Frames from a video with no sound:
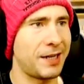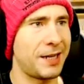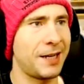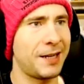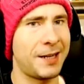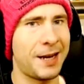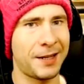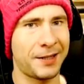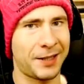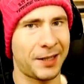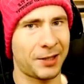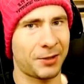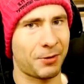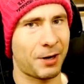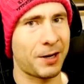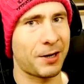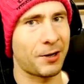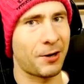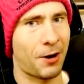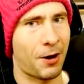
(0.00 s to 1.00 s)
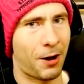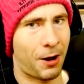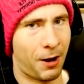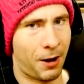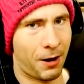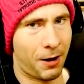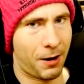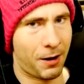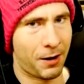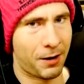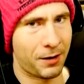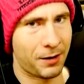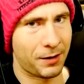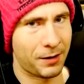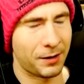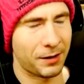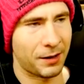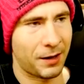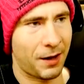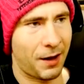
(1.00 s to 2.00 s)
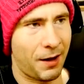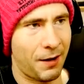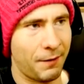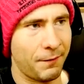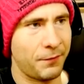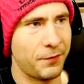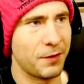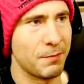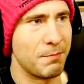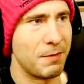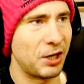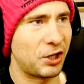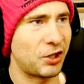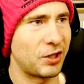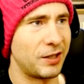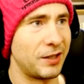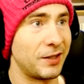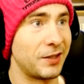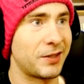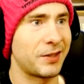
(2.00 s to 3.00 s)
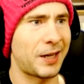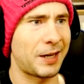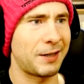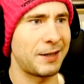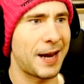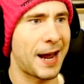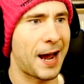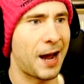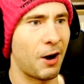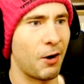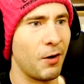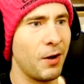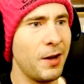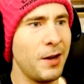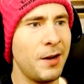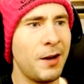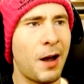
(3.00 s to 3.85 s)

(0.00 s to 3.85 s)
going to get an SS rank on all of the missions, like, now.